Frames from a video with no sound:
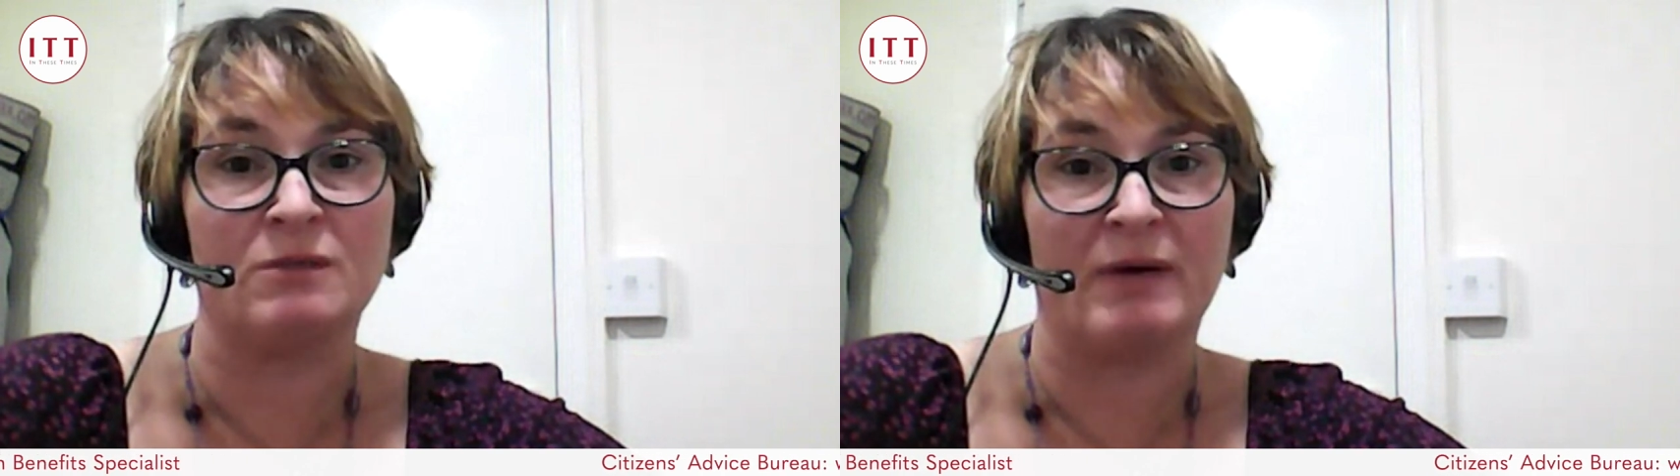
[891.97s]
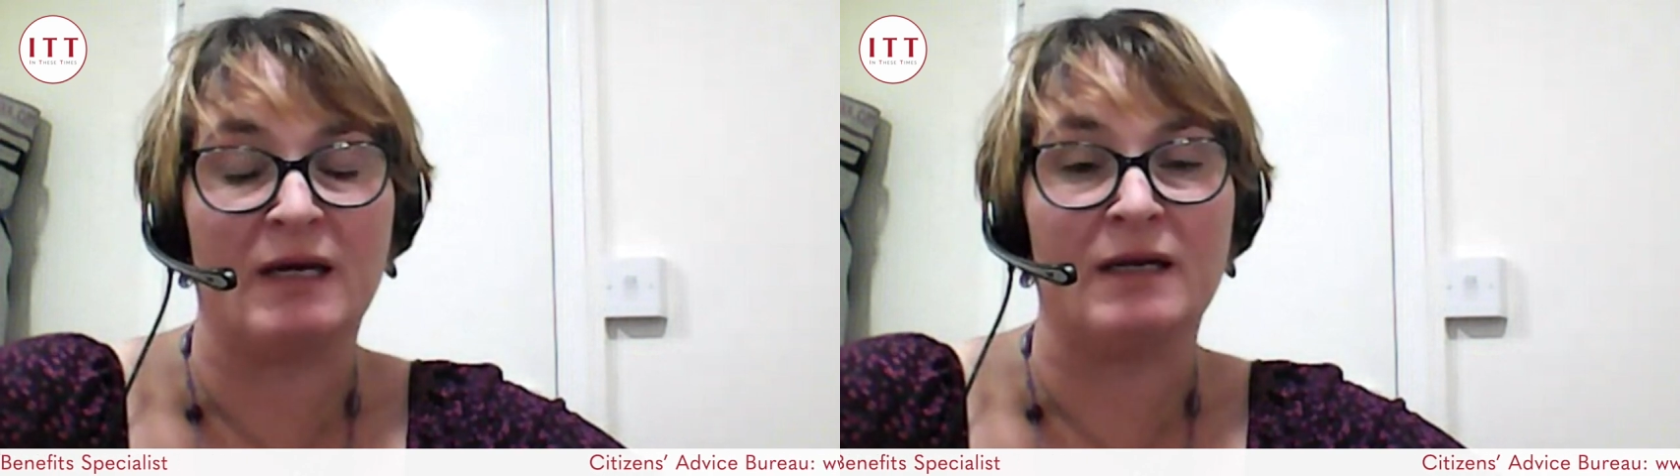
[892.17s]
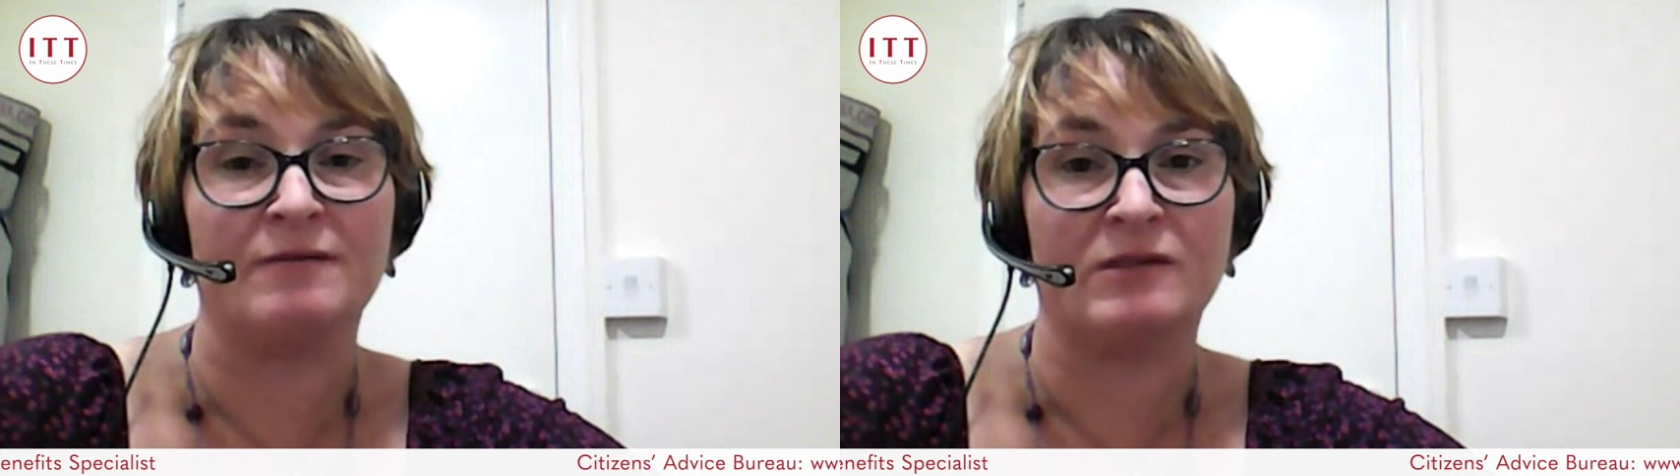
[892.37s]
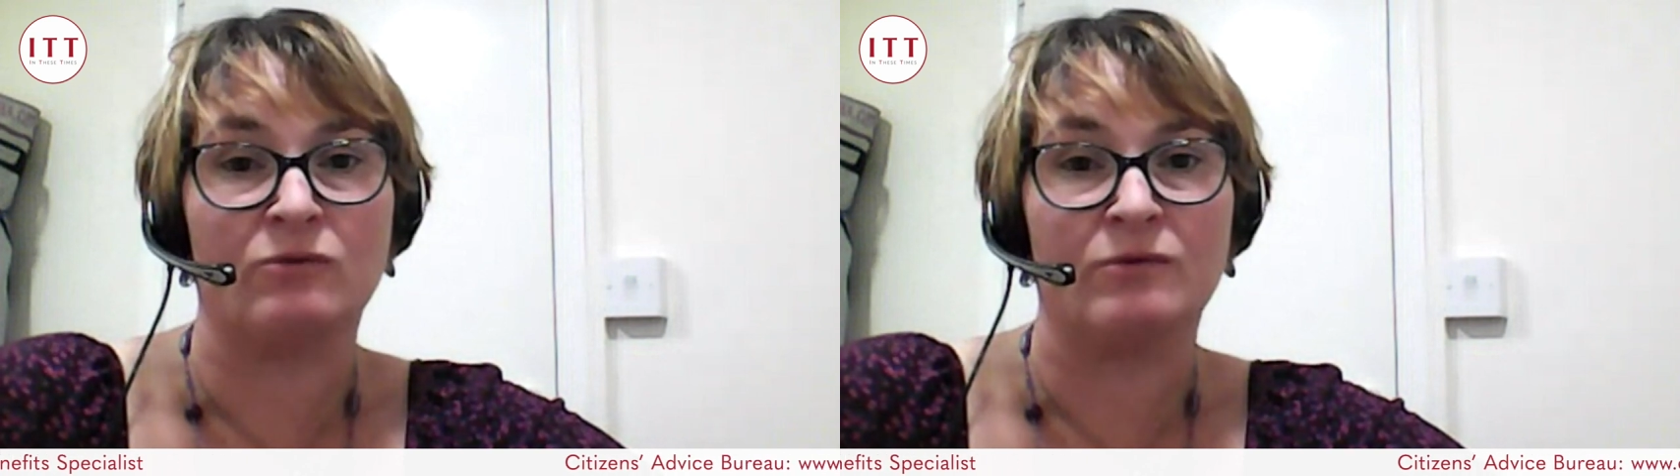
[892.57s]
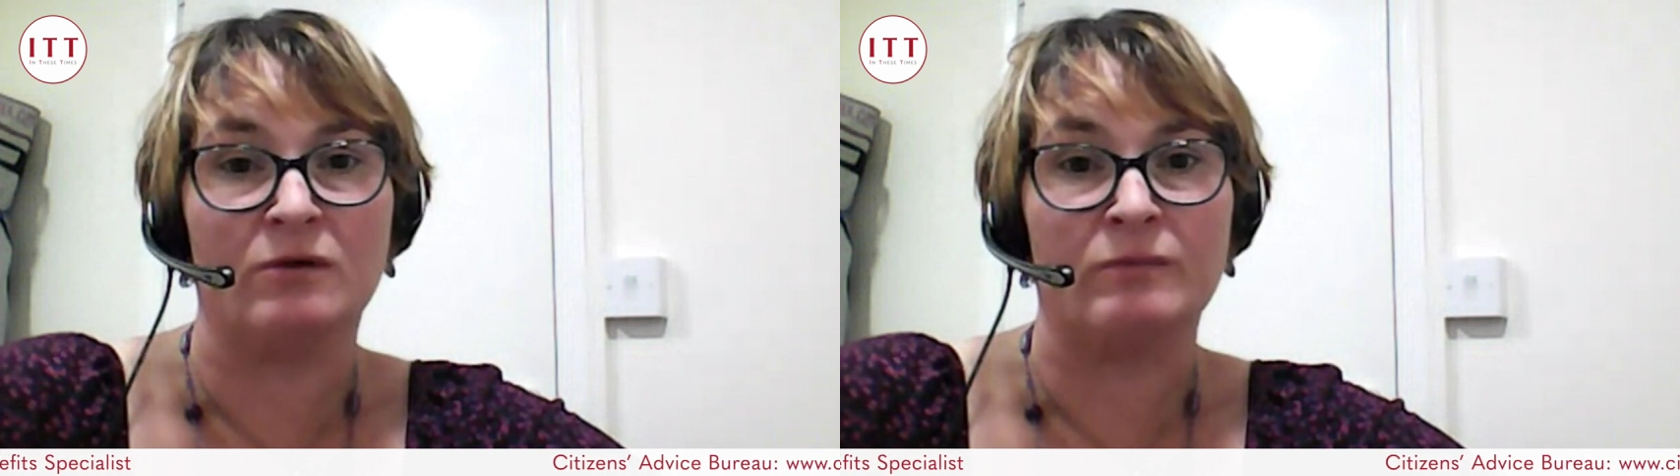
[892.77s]
to bailiffs
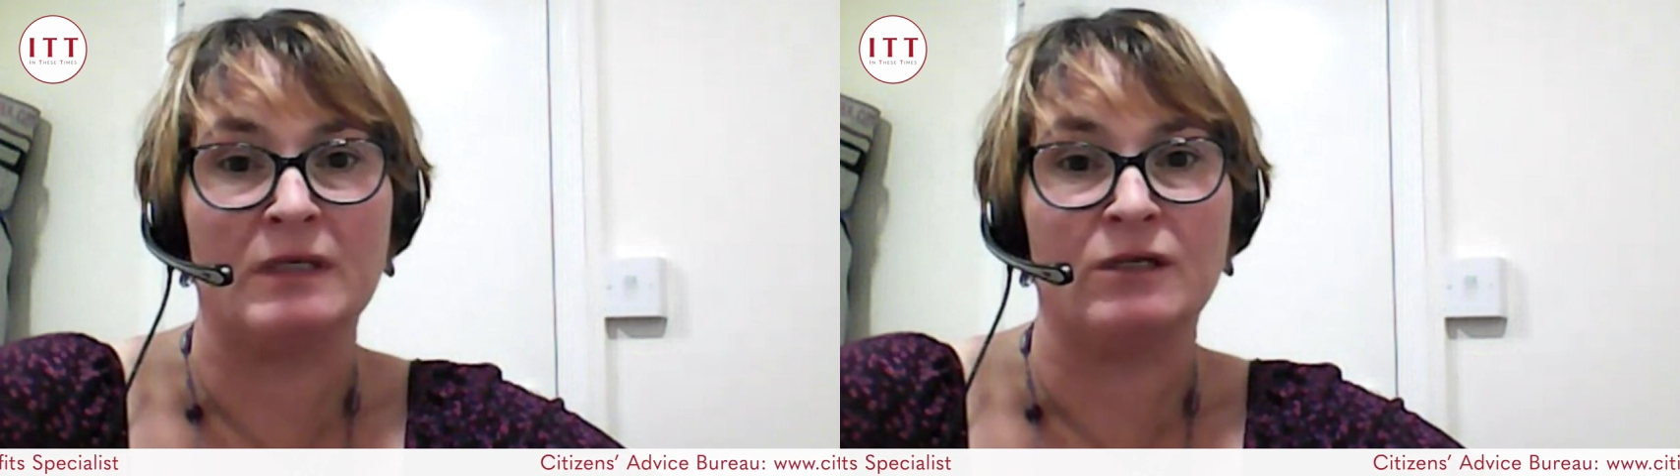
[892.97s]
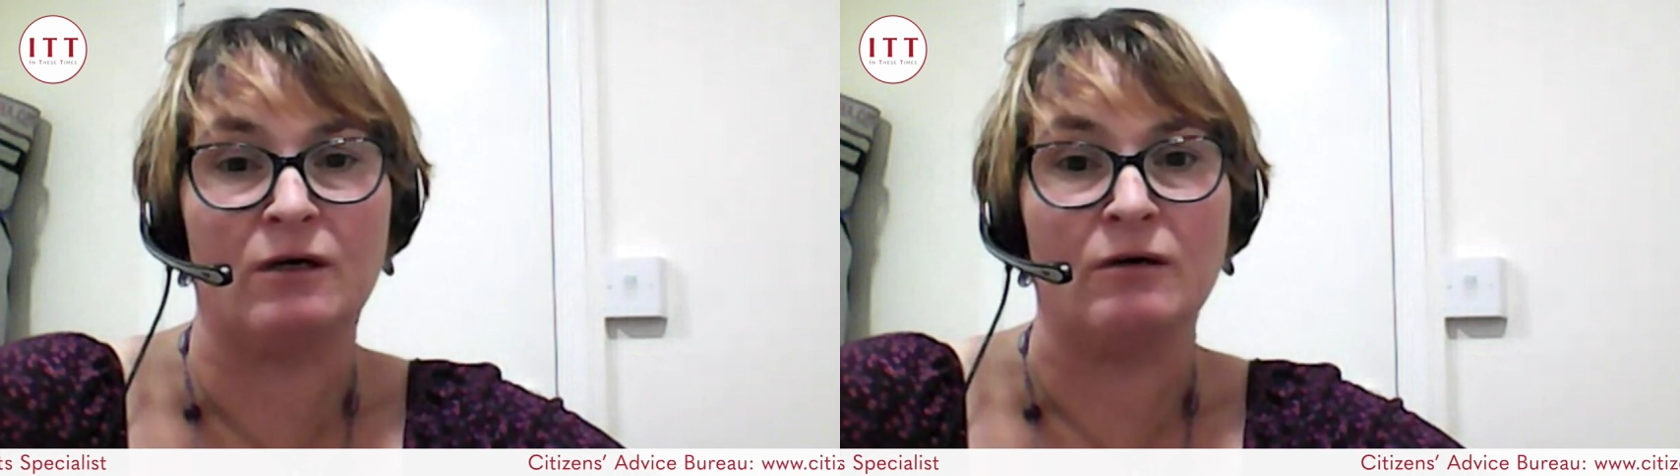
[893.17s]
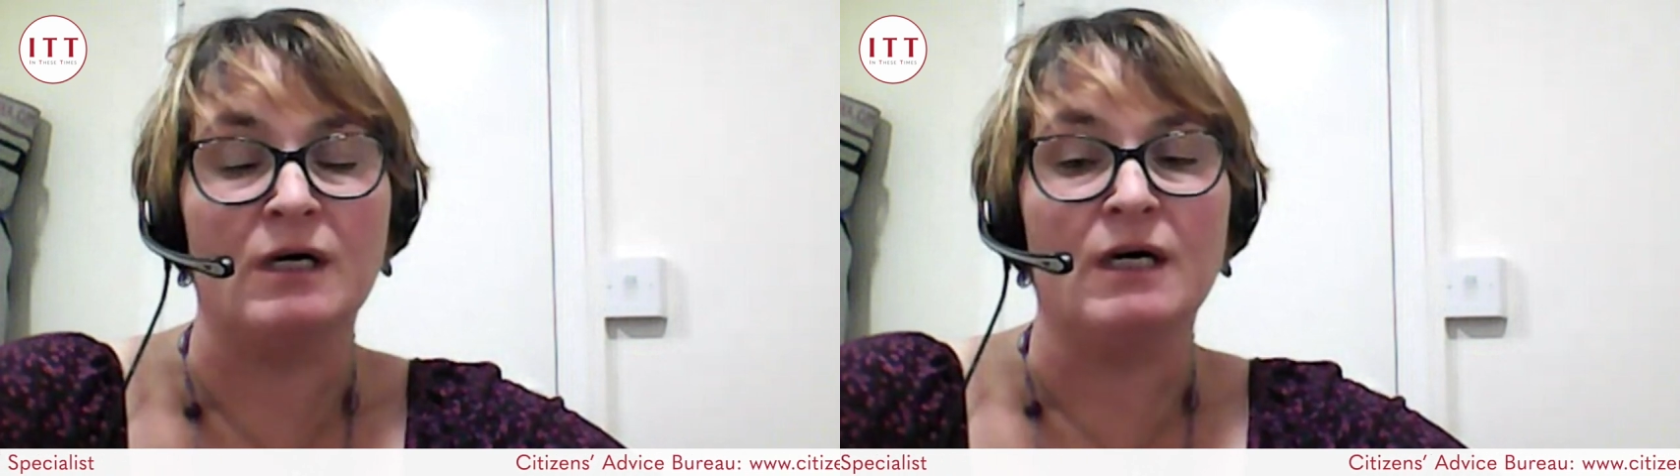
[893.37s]
on, you know,